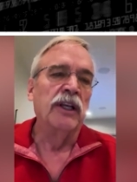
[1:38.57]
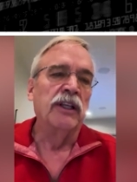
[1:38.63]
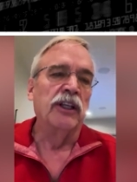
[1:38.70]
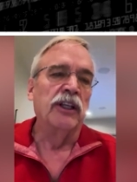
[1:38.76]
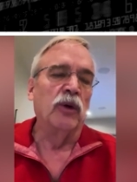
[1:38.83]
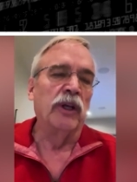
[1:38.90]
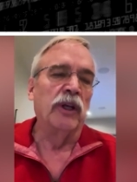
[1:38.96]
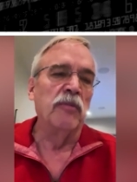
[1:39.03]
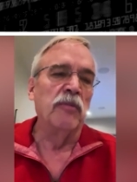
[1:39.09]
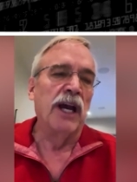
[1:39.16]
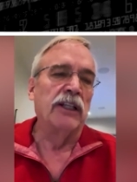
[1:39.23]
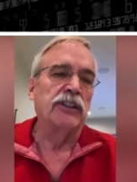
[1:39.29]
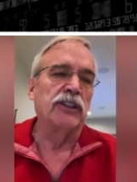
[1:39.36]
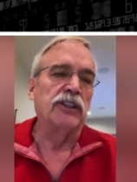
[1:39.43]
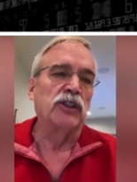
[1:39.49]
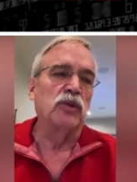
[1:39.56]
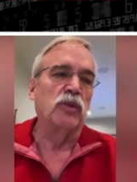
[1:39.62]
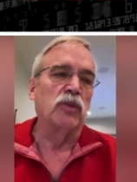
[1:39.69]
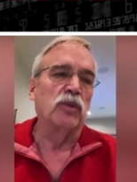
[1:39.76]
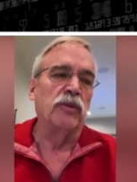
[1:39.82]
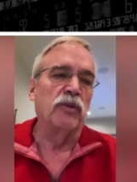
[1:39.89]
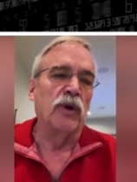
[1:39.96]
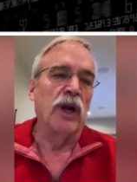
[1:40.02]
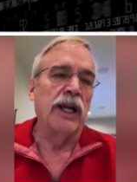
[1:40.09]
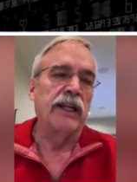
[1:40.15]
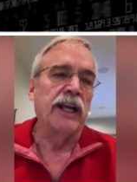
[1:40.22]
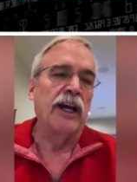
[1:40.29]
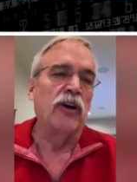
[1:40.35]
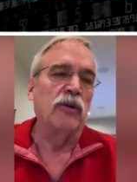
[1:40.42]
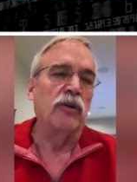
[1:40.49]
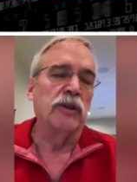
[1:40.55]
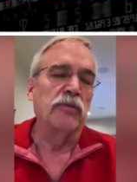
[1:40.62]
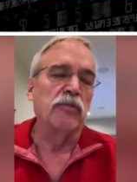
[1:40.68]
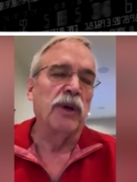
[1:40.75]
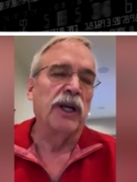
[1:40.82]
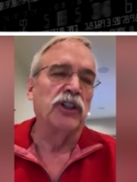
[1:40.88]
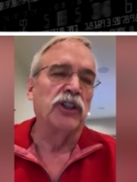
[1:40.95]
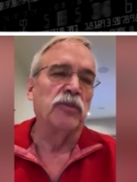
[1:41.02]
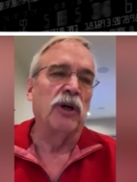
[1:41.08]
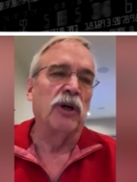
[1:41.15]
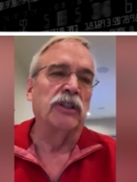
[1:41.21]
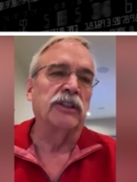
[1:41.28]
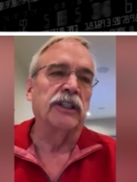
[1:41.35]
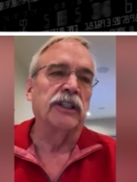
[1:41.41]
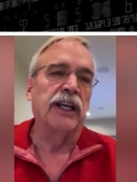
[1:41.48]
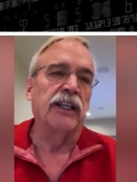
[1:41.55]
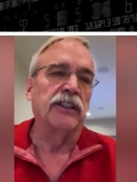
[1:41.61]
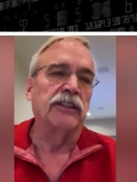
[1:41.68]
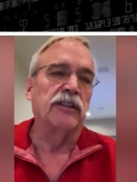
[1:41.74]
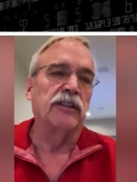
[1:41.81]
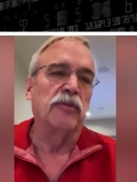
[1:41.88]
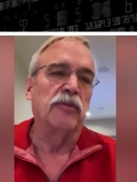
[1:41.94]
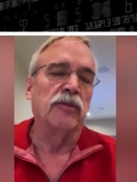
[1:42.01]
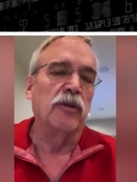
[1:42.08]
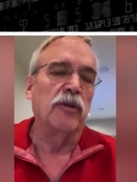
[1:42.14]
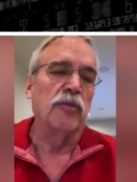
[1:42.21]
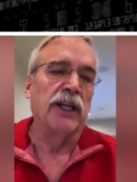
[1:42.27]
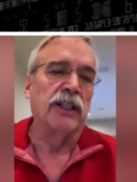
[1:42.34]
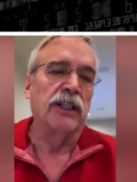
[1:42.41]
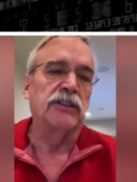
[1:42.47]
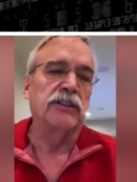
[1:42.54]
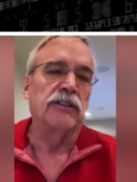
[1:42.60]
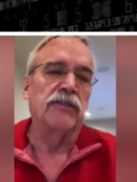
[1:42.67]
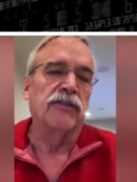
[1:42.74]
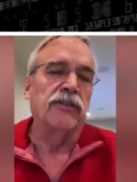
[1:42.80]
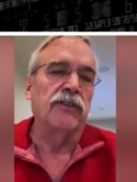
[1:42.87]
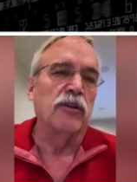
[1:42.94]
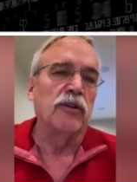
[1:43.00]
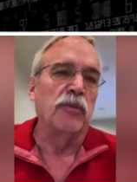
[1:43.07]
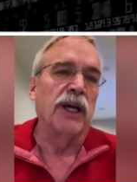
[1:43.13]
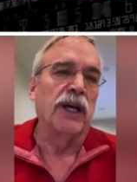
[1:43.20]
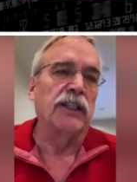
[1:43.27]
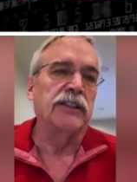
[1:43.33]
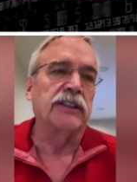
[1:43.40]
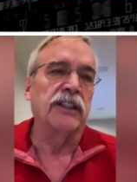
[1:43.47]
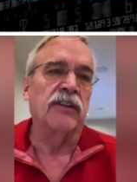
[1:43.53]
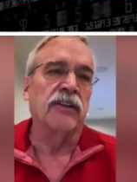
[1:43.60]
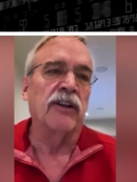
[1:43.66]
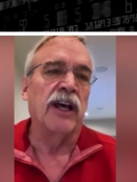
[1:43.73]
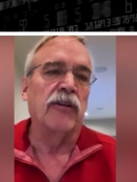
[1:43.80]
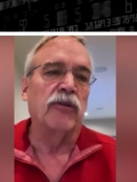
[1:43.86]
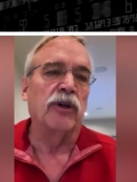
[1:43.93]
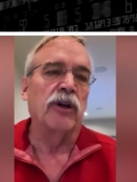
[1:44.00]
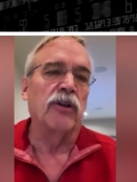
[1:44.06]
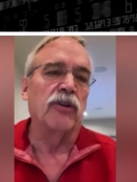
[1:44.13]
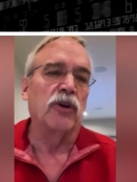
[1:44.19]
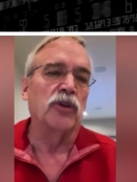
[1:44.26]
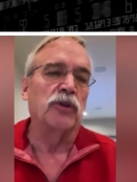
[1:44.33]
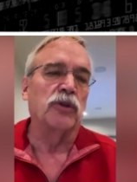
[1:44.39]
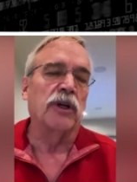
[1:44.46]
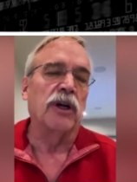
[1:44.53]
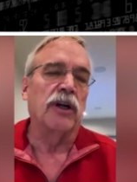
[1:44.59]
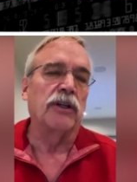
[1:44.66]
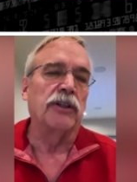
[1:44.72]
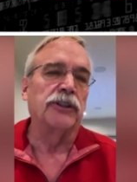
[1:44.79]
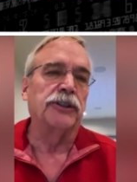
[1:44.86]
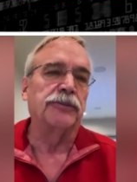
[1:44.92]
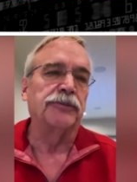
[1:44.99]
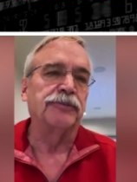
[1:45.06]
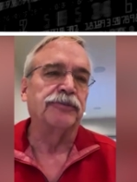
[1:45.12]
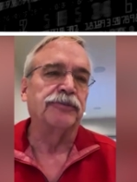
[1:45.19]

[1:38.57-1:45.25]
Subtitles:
you know, EMASS is right now, it benchmarks against the best of the best in that those regards.